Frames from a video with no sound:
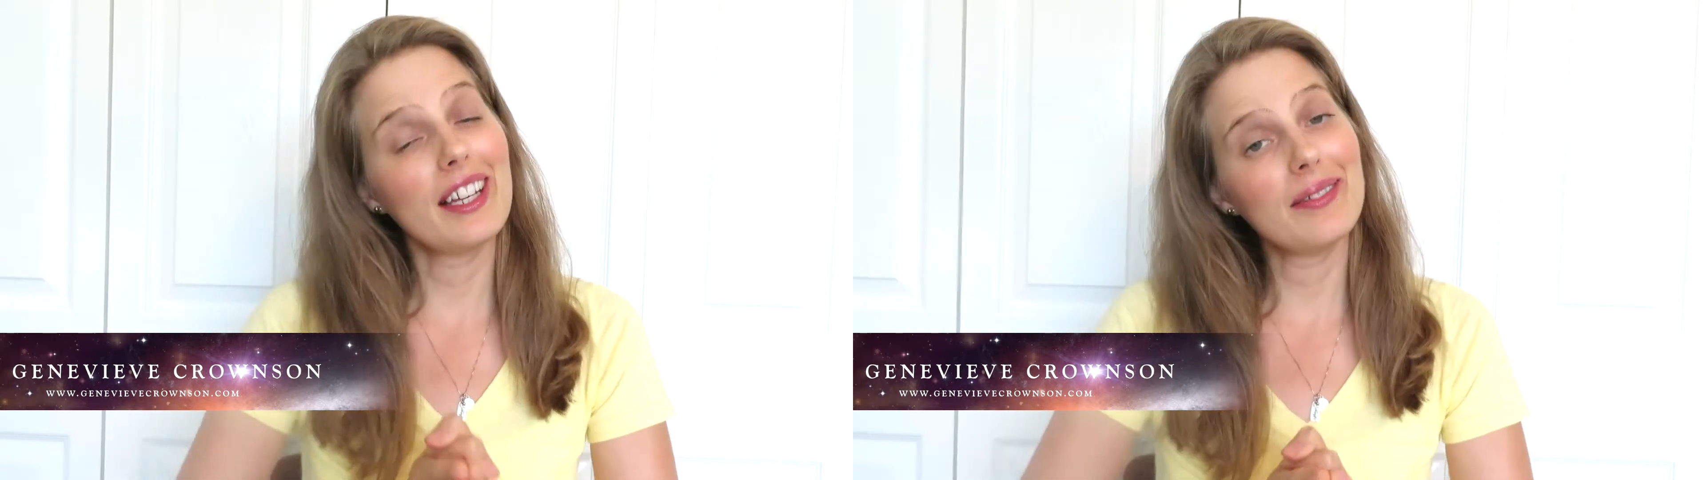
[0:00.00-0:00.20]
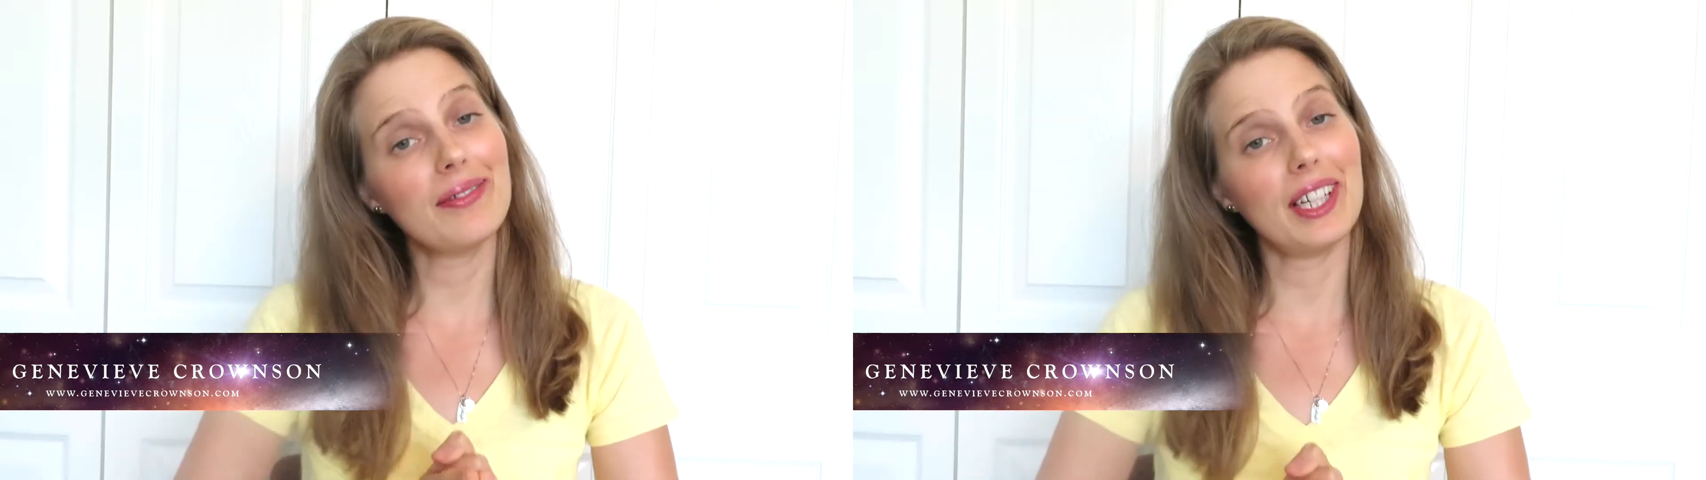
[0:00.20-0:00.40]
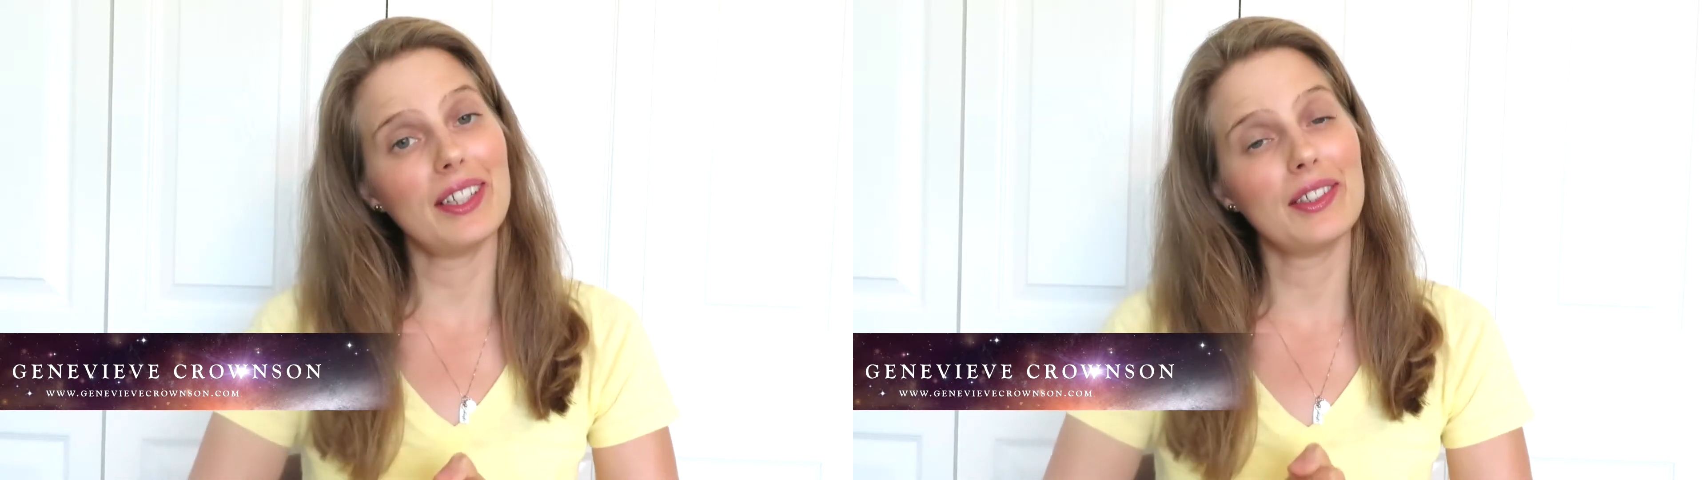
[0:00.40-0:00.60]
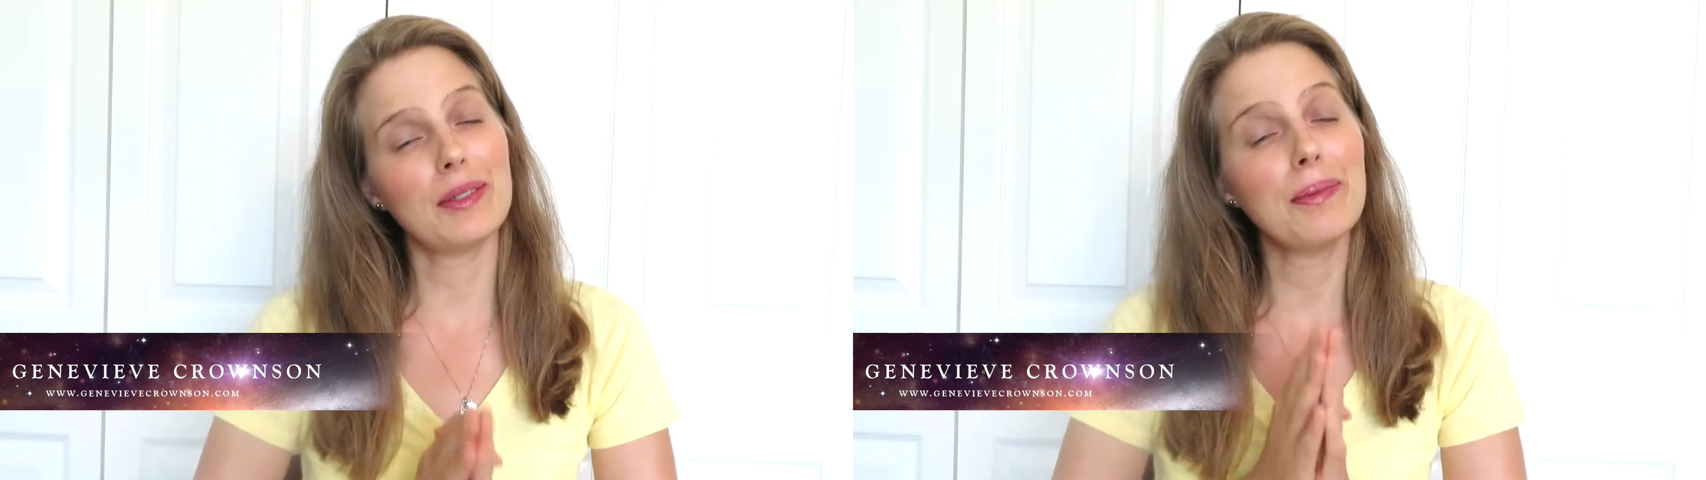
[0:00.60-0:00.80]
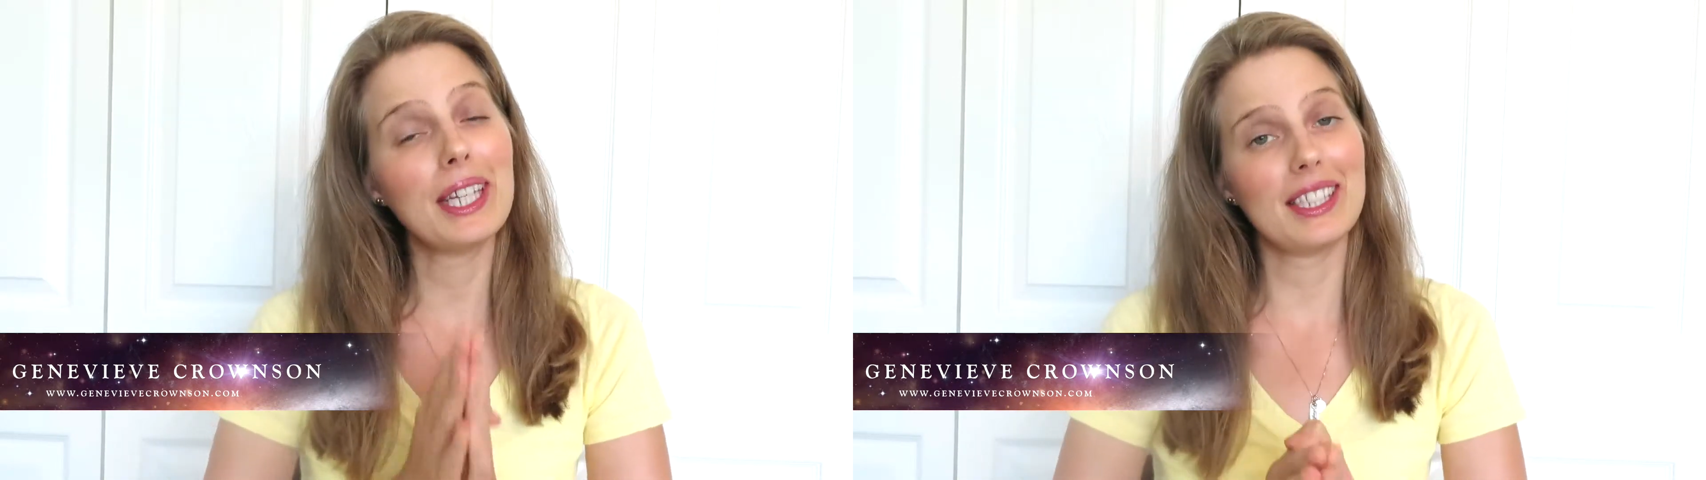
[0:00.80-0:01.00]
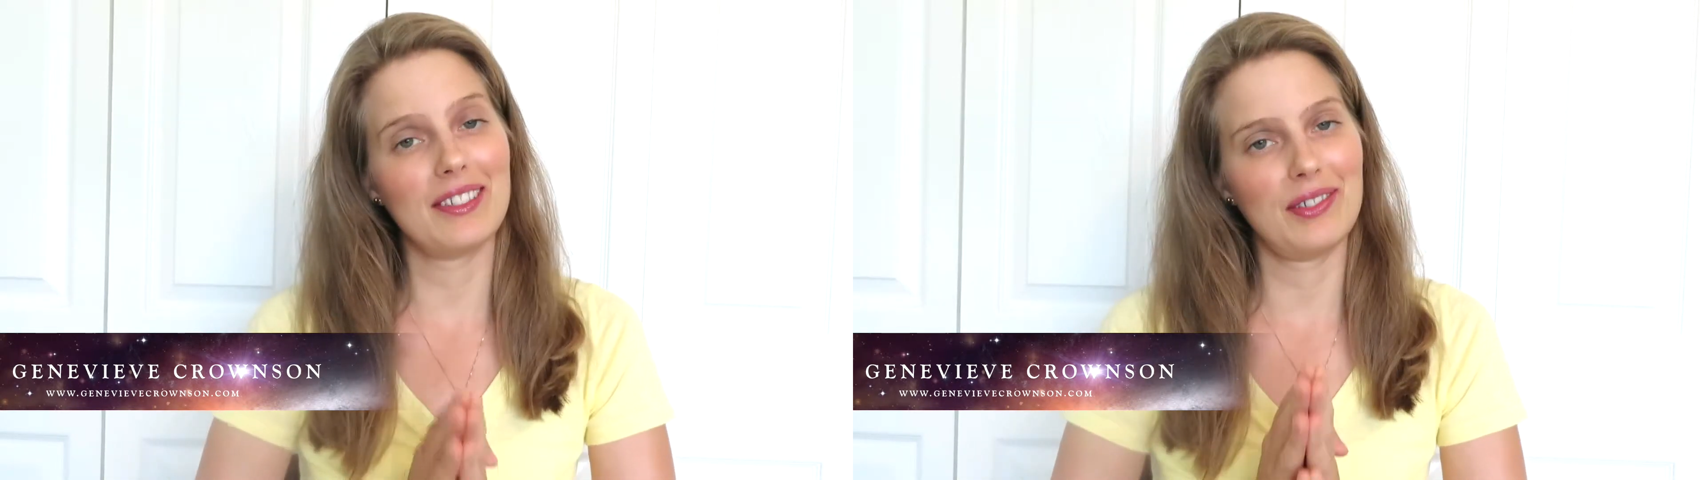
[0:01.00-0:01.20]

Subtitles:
I've found to make